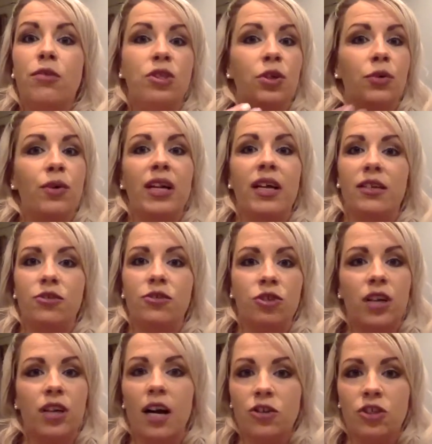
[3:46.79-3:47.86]
do an
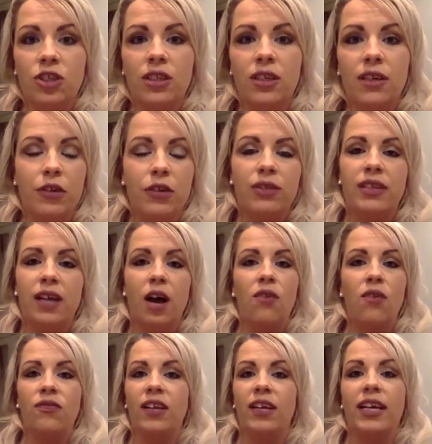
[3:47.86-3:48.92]
introduction of
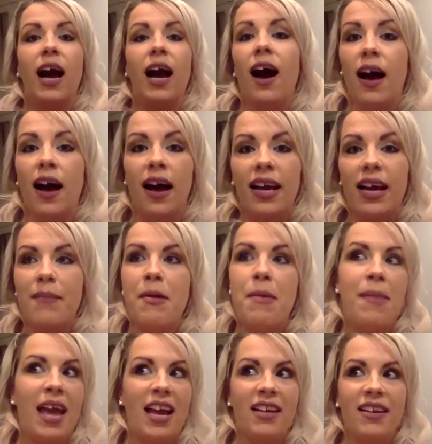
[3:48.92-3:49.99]
yourself, like, hi, I'm
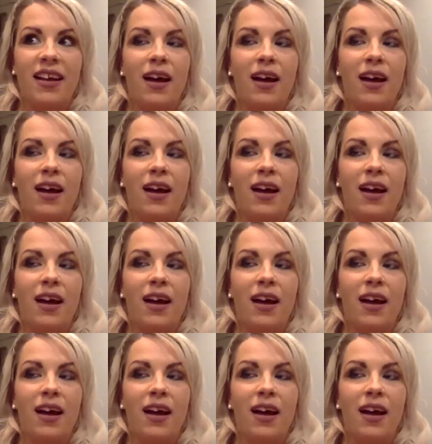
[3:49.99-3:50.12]
Amanda.